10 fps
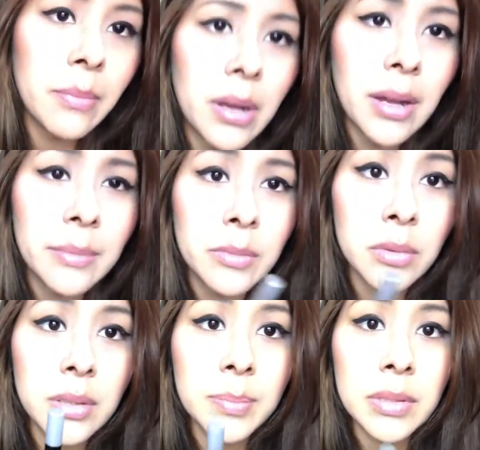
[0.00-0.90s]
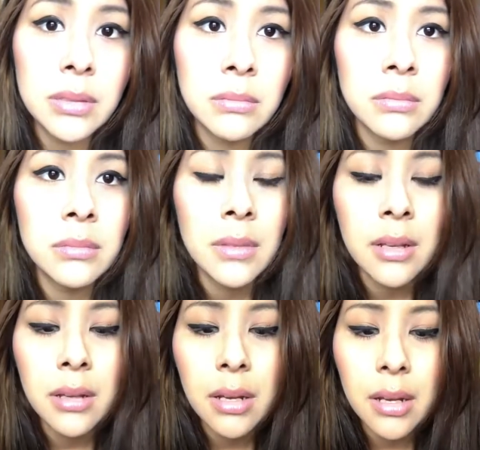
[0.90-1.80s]
Um, whoops.
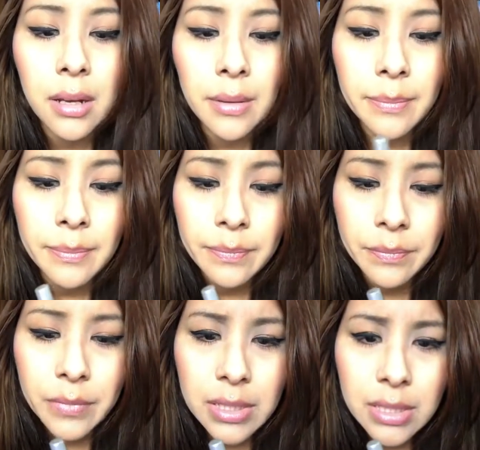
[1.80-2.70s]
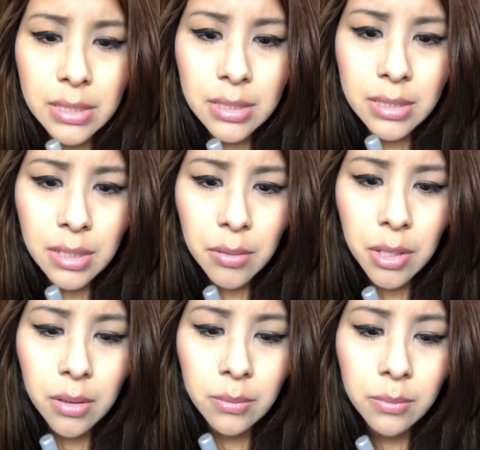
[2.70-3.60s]
Um, it's in
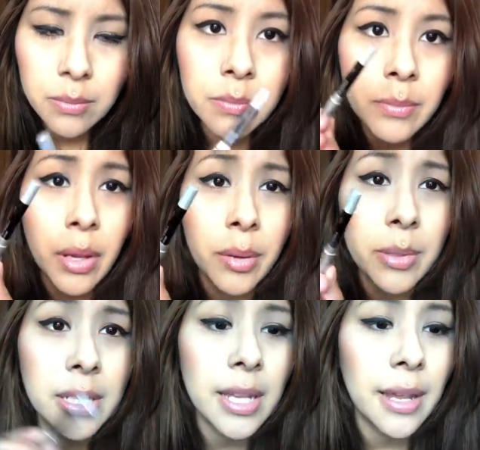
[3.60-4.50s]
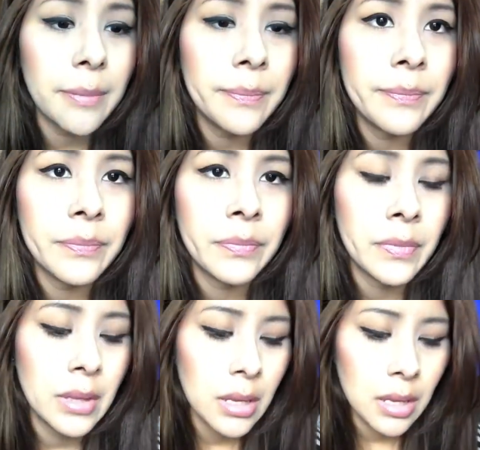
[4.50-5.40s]
Zero by Urban Decay.
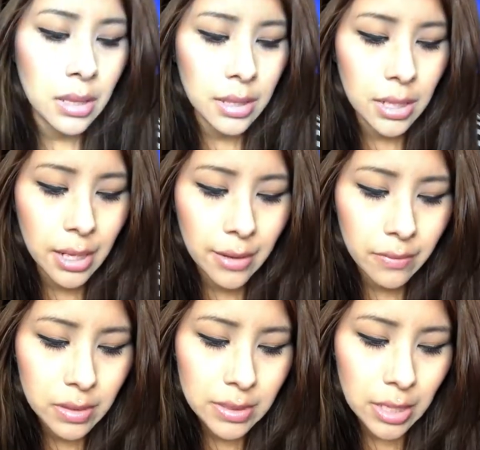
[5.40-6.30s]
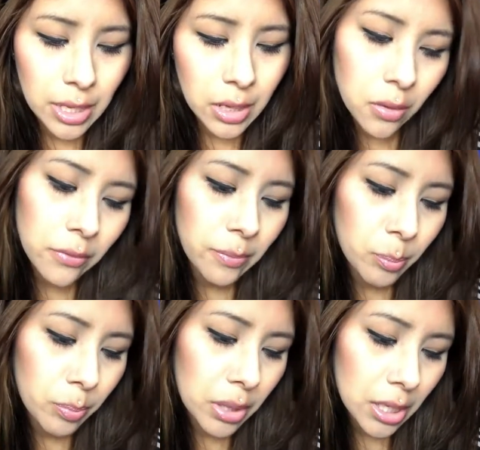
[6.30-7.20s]
Then I have this e.l.f.
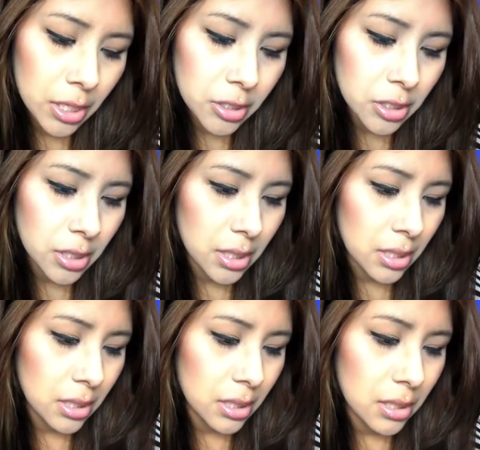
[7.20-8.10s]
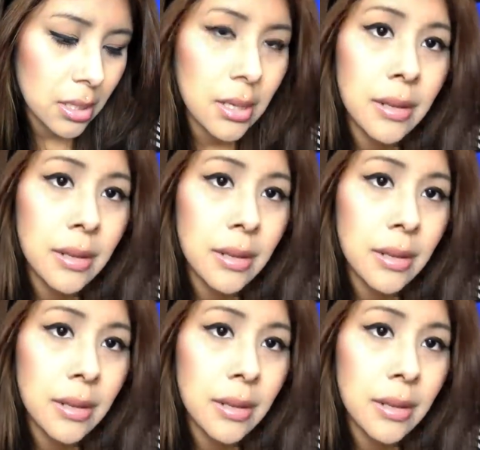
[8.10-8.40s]
blush in